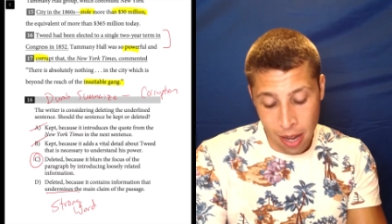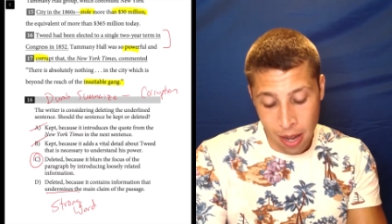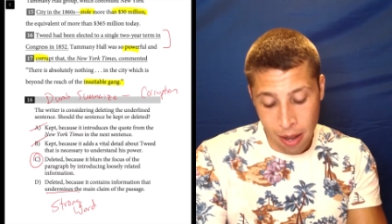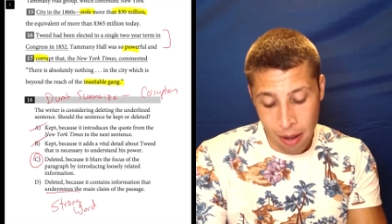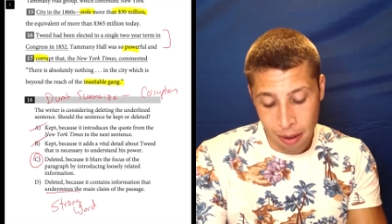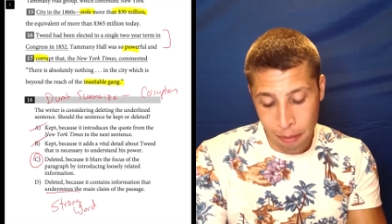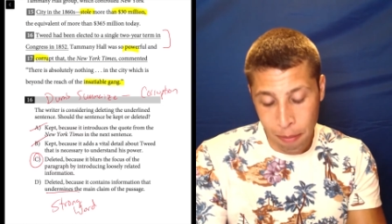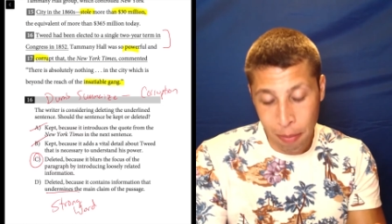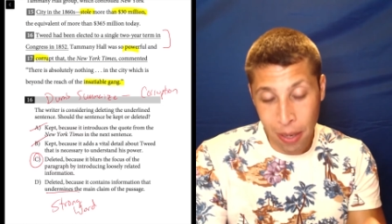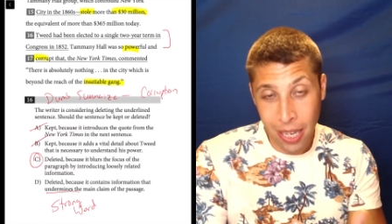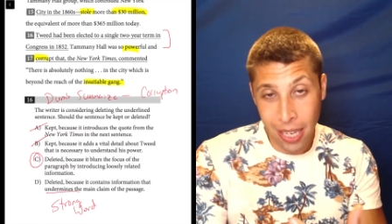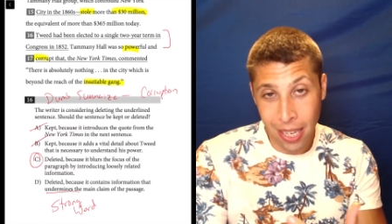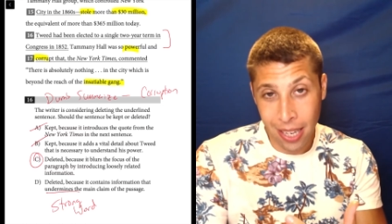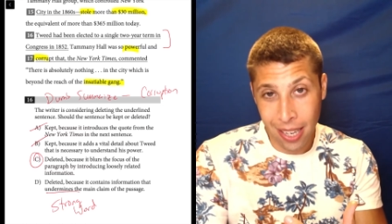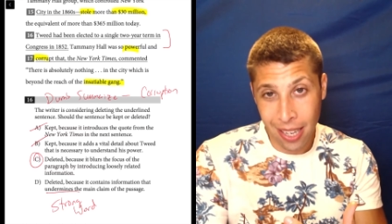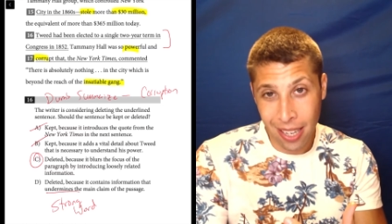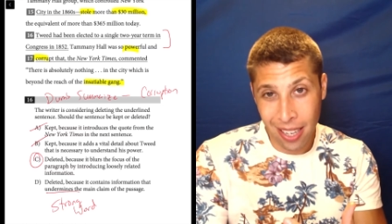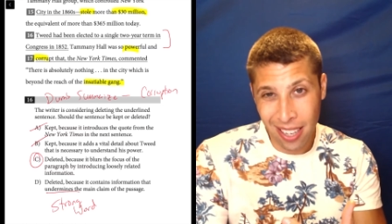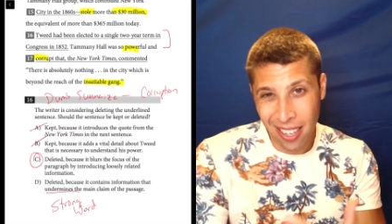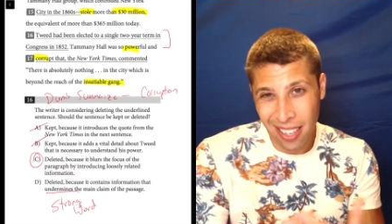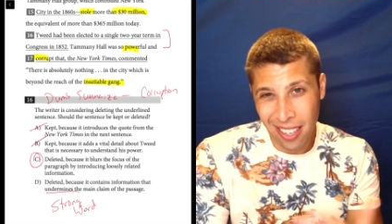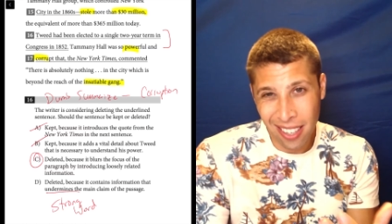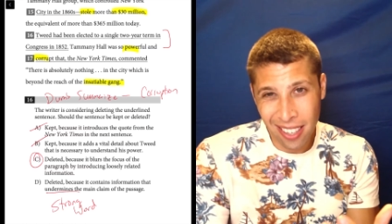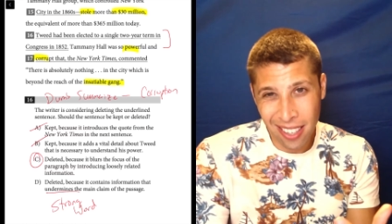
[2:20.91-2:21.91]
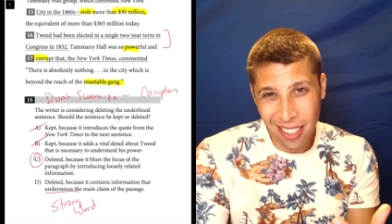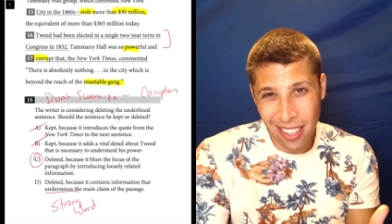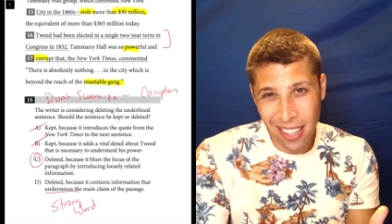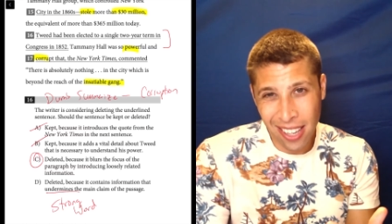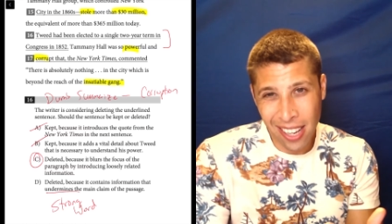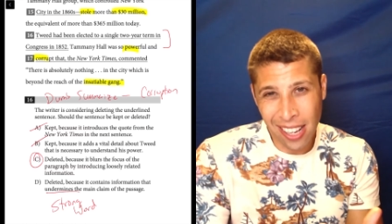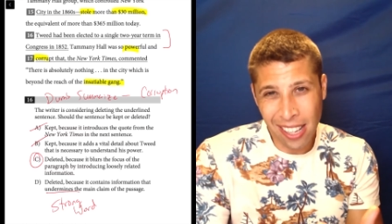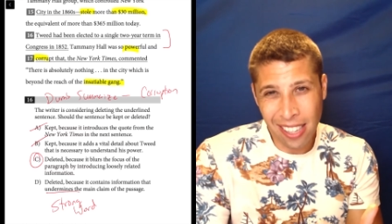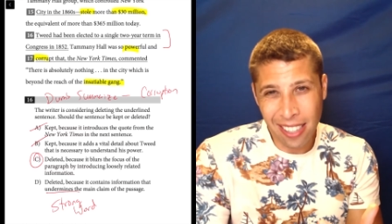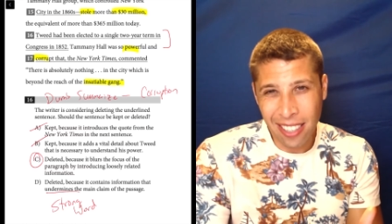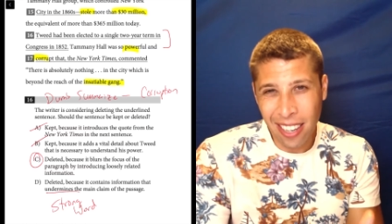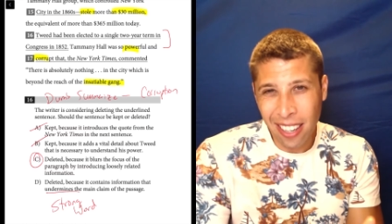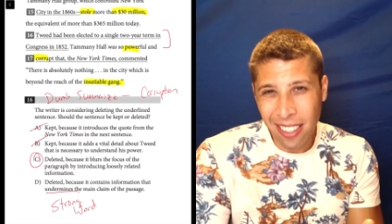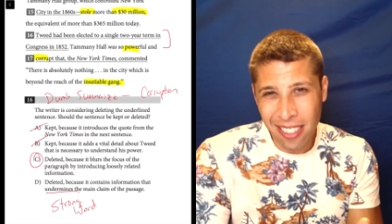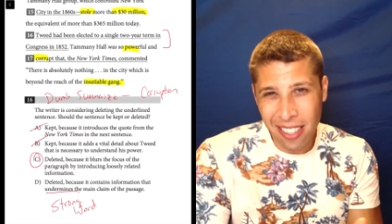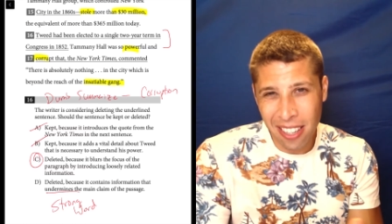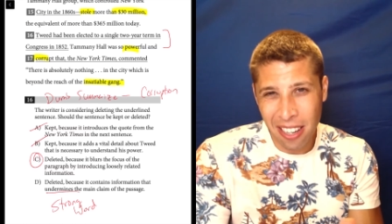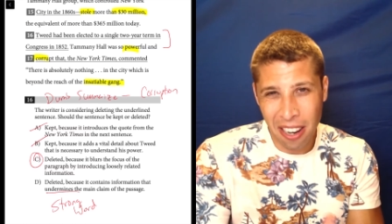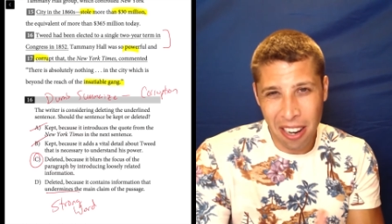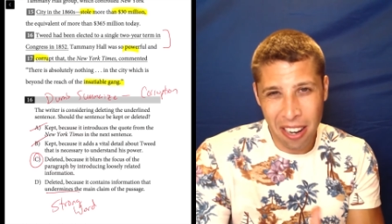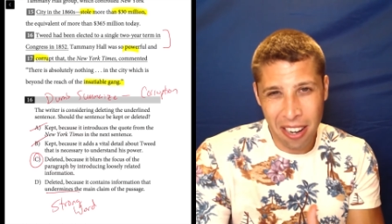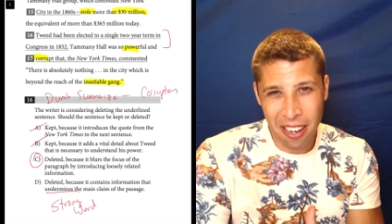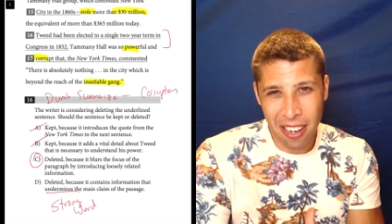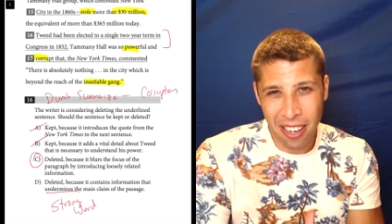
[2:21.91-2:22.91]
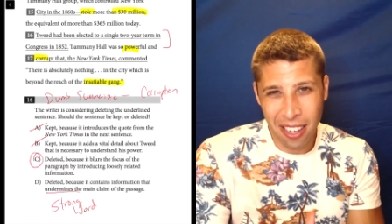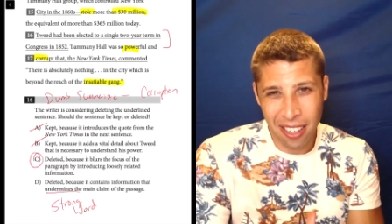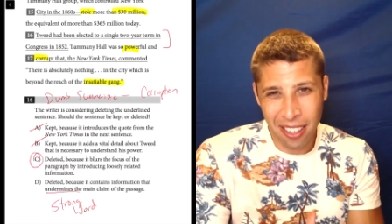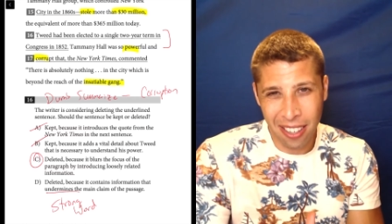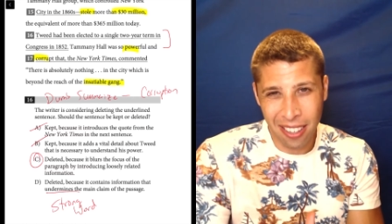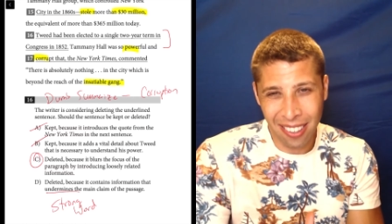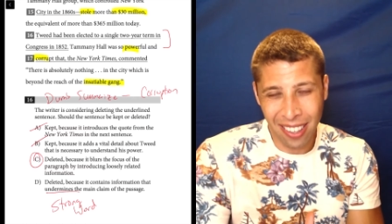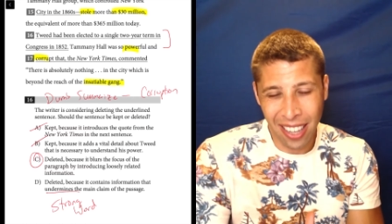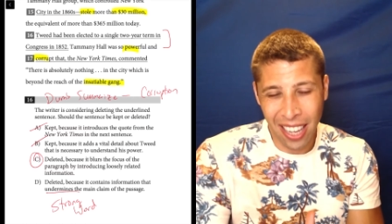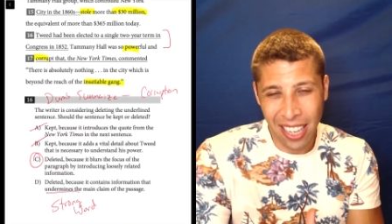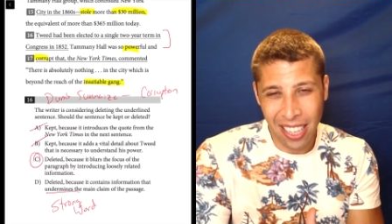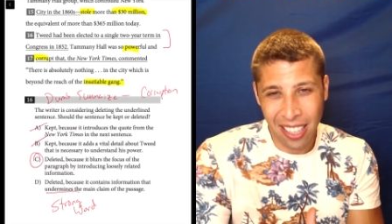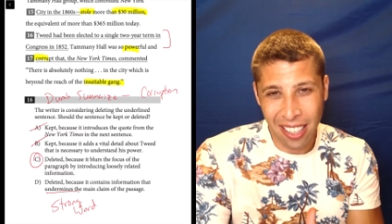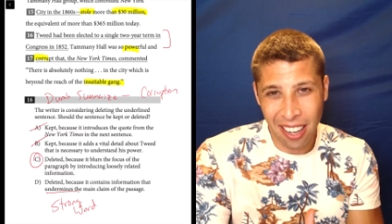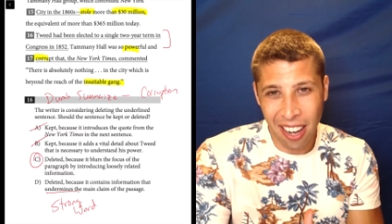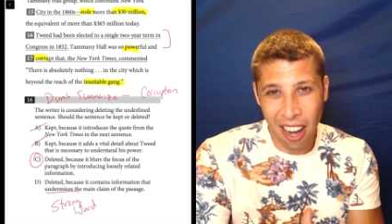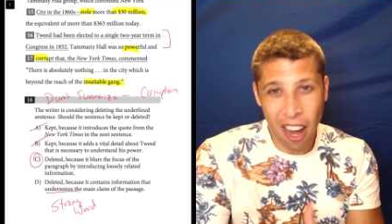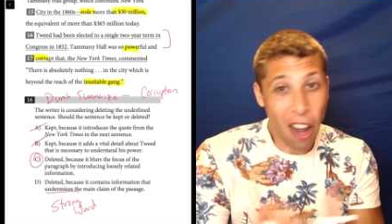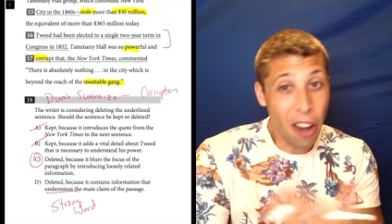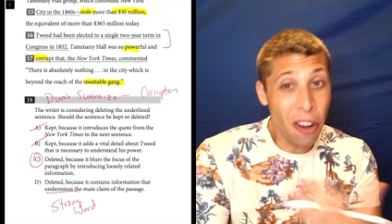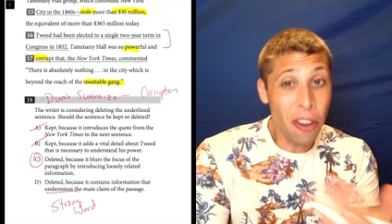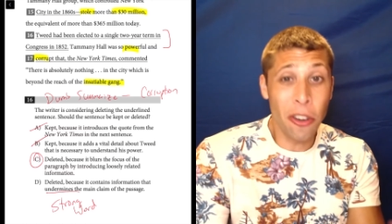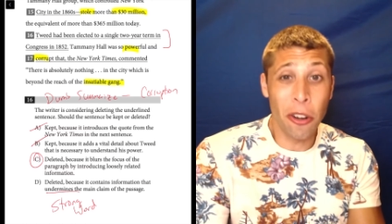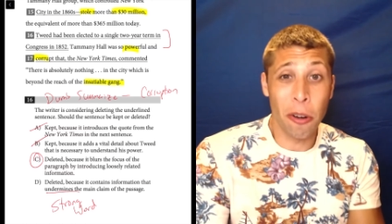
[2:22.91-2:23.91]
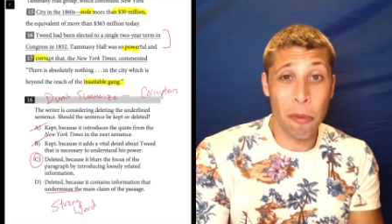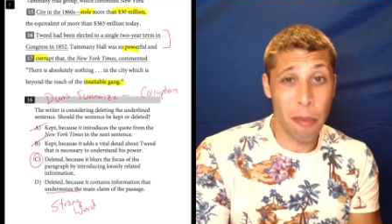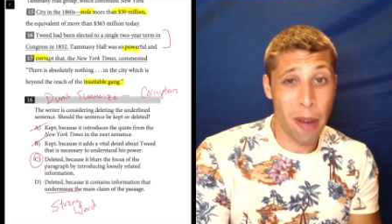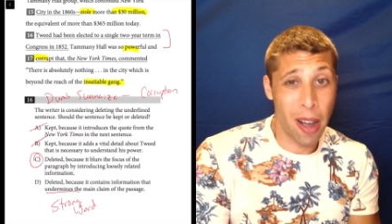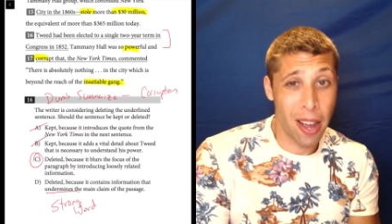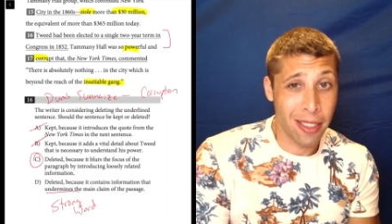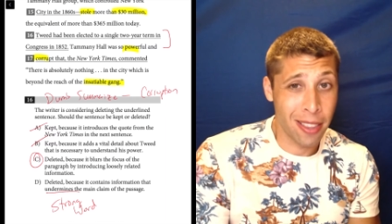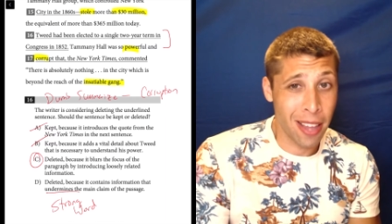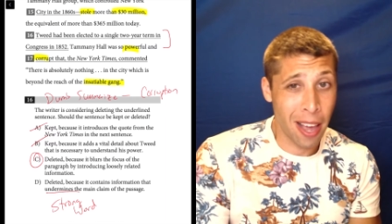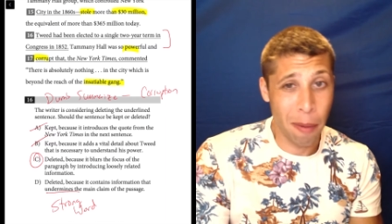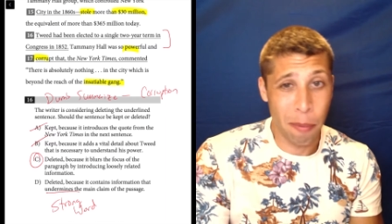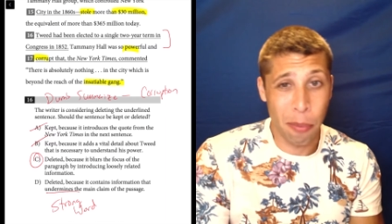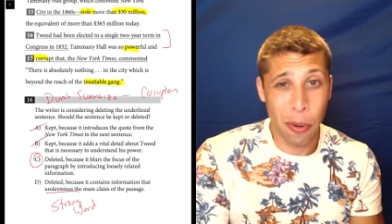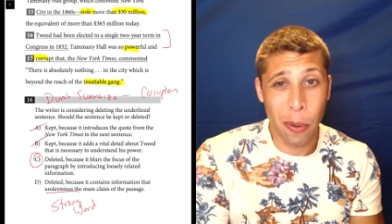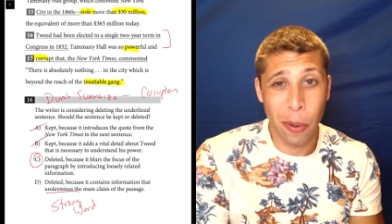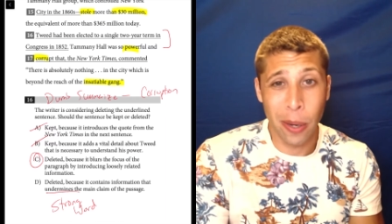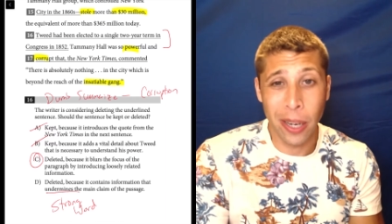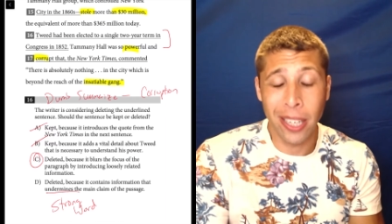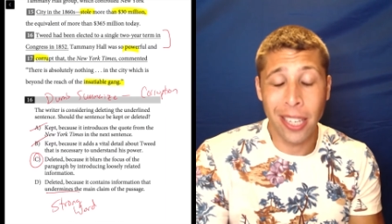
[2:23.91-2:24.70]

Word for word: but it doesn't like undermine that point.